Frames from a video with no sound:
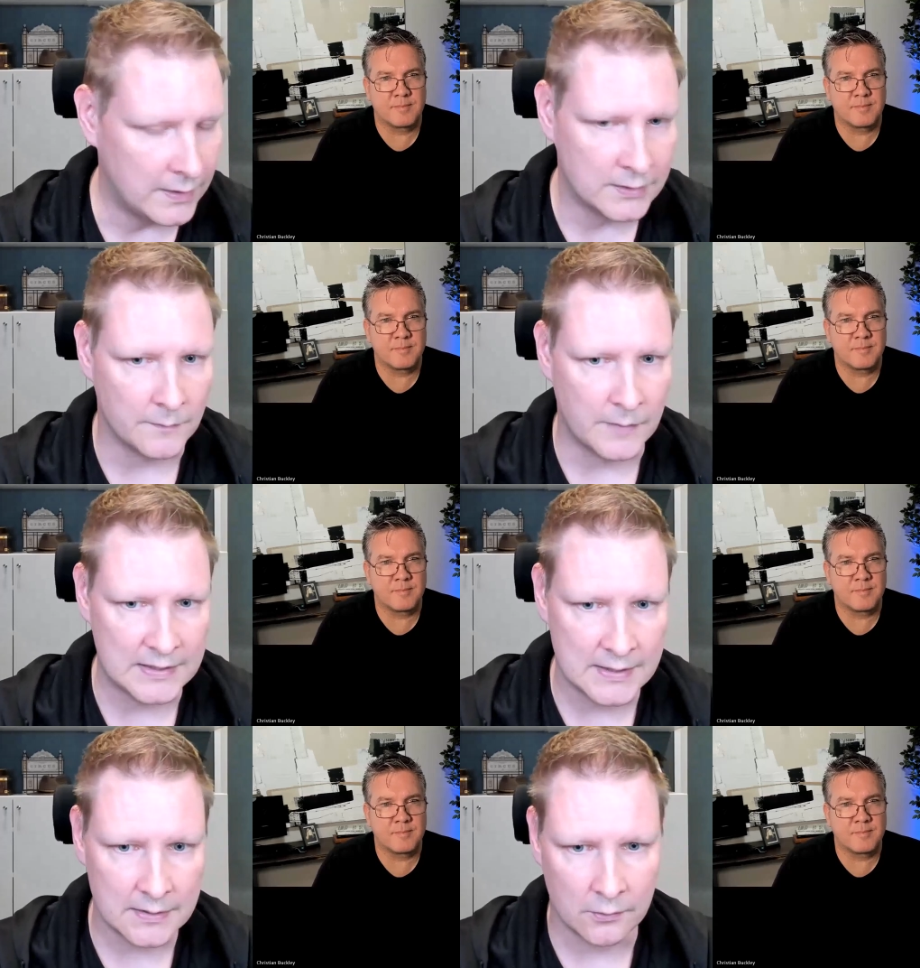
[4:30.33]
Speaker 1: into the
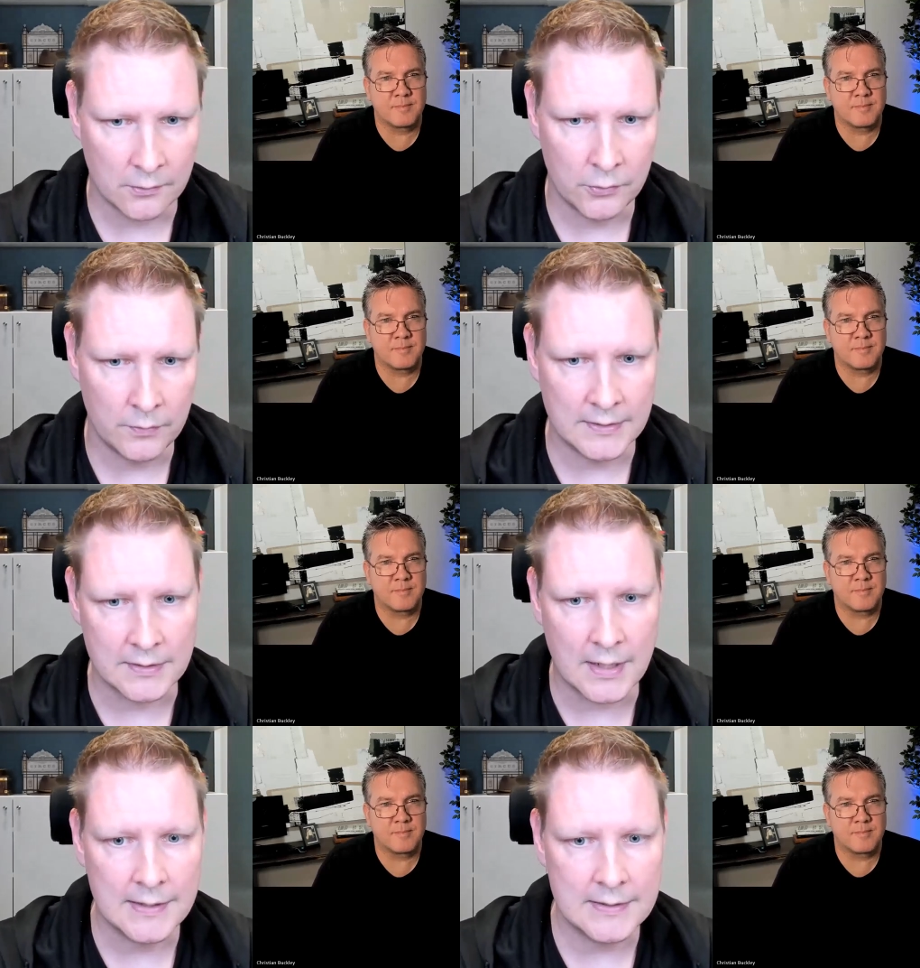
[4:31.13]
business or new
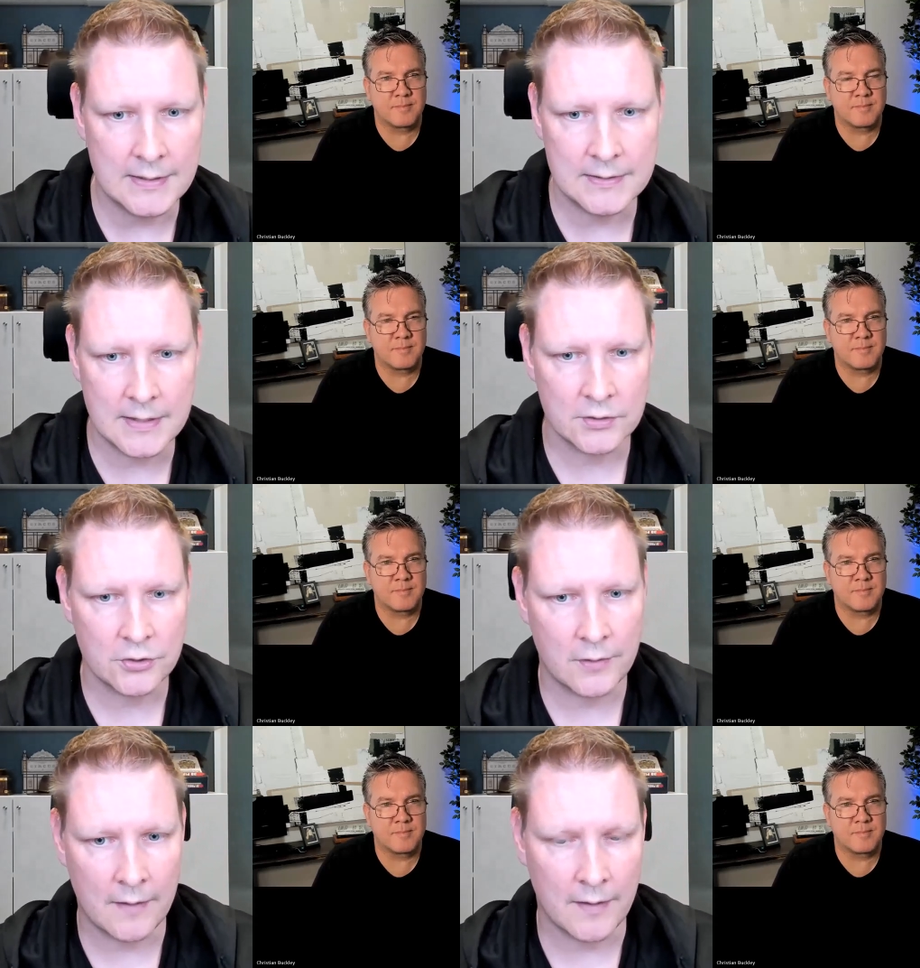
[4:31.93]
into the I T
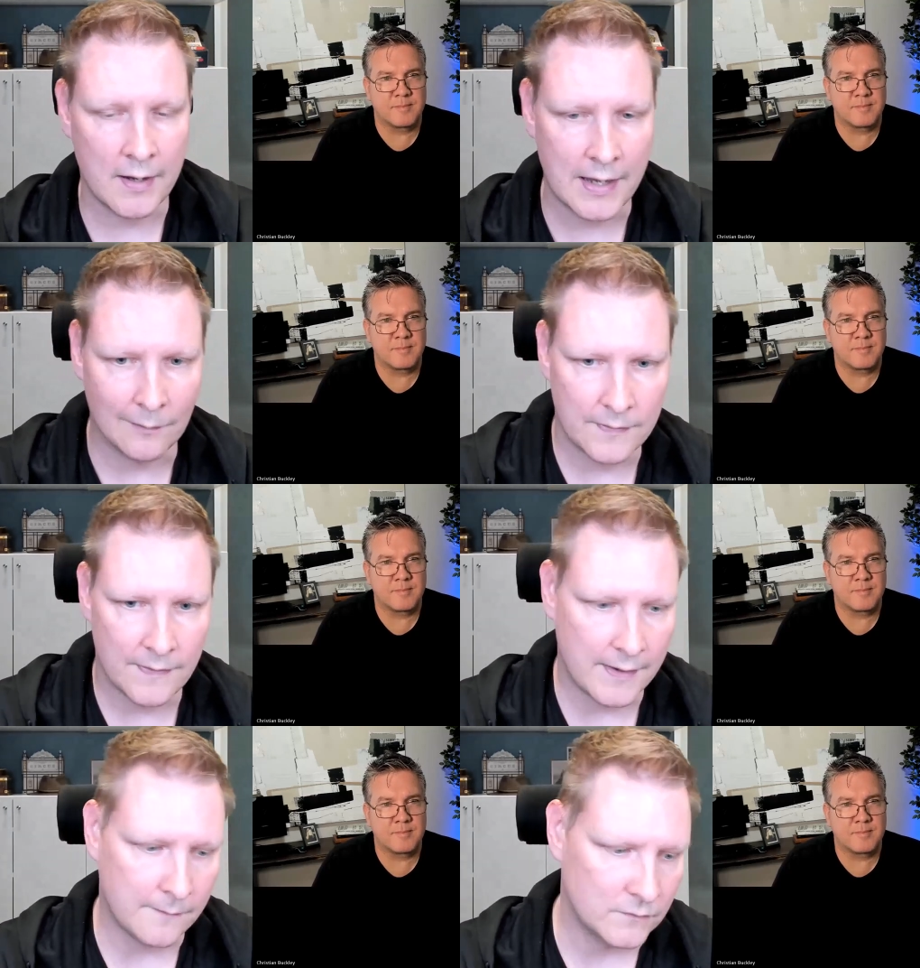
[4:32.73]
sector, and I helped
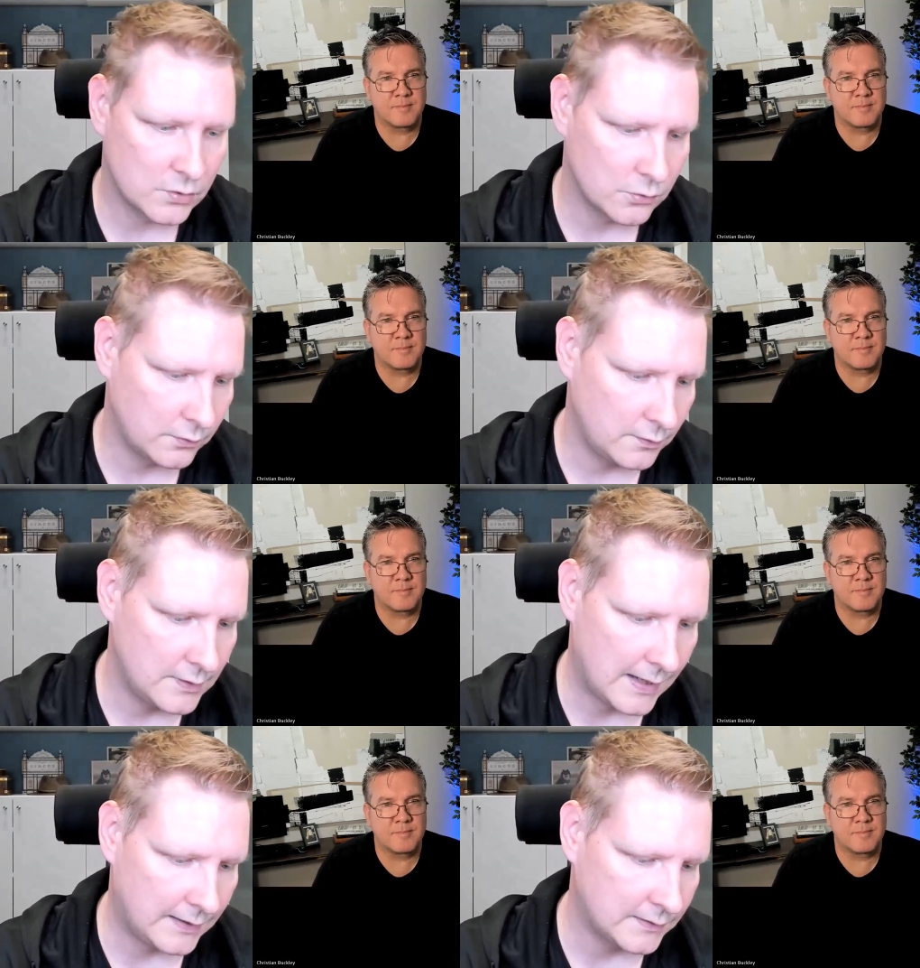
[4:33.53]
them to
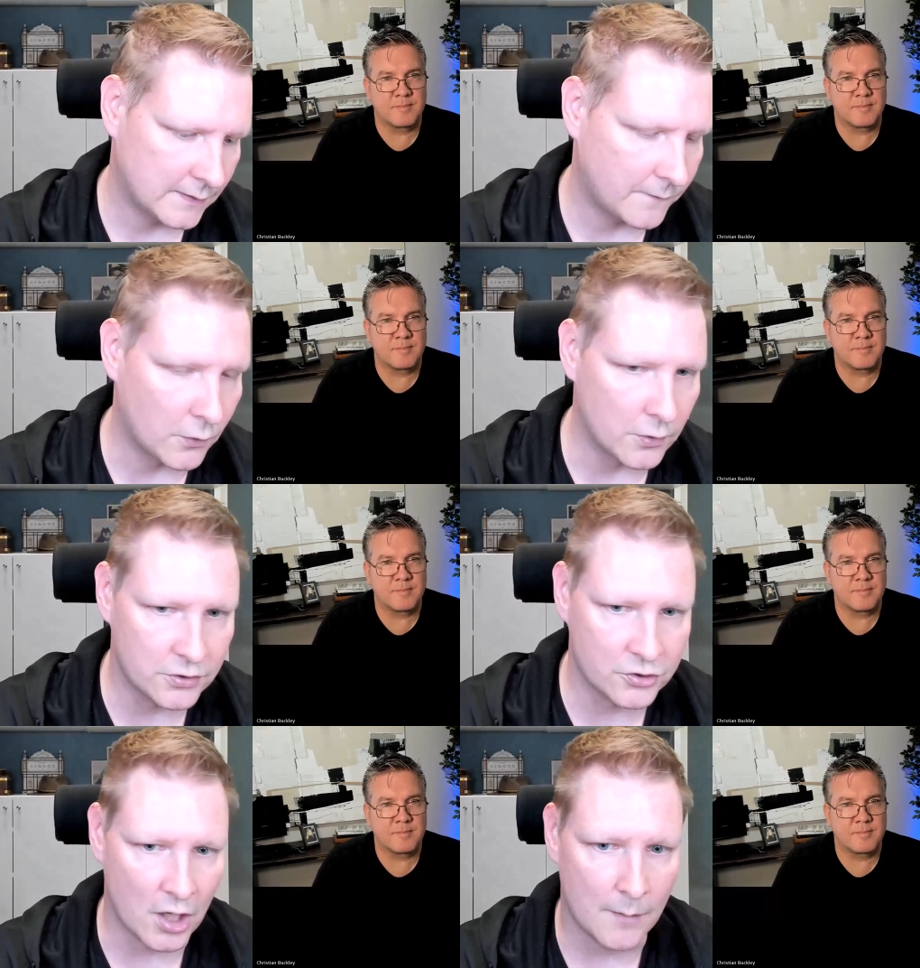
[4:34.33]
gain the
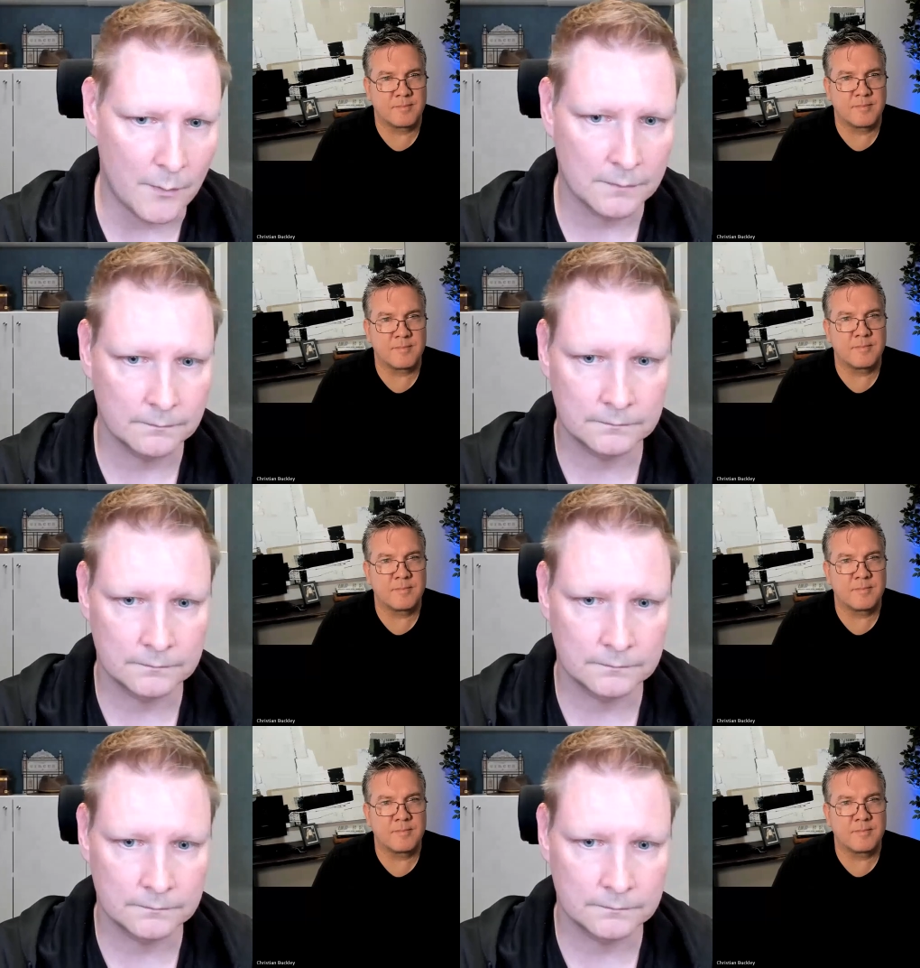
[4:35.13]
first job.